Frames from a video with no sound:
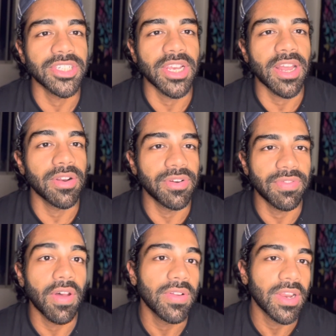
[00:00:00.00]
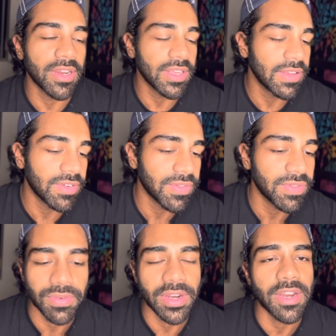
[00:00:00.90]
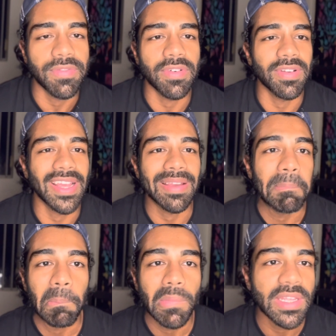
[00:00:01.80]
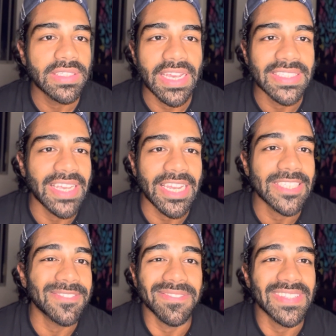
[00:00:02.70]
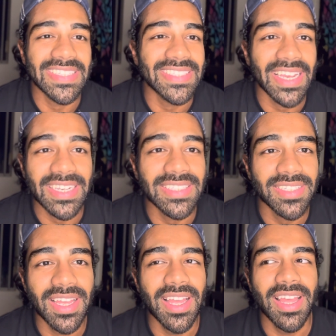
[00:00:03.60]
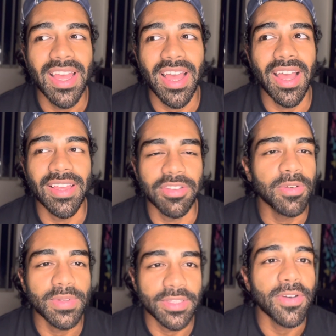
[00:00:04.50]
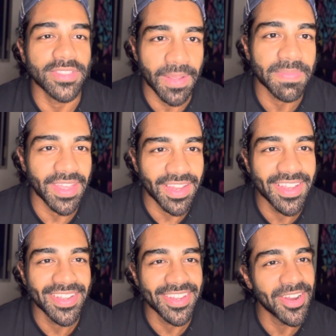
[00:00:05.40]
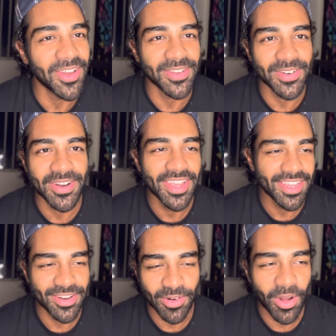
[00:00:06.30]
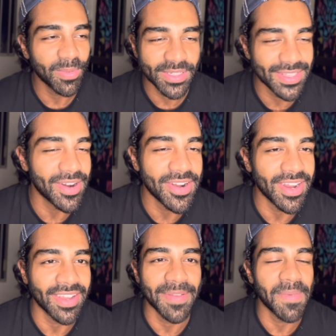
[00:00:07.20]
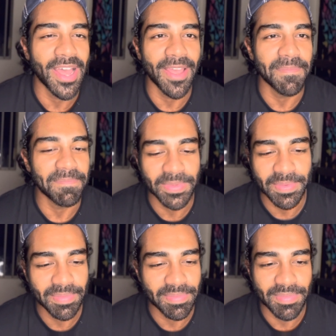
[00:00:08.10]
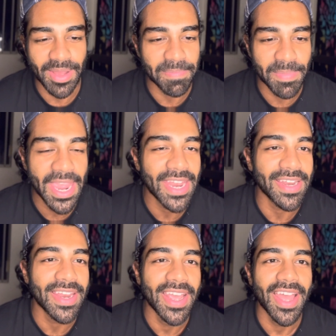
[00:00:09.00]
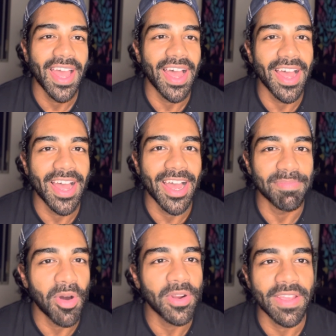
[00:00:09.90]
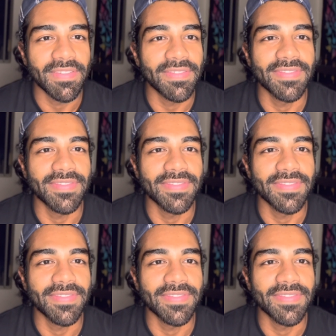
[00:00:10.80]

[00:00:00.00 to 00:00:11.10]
you get on your phone, and even if you read it for like 10 seconds, 15 seconds, you will know something. You're always learning. And my main motive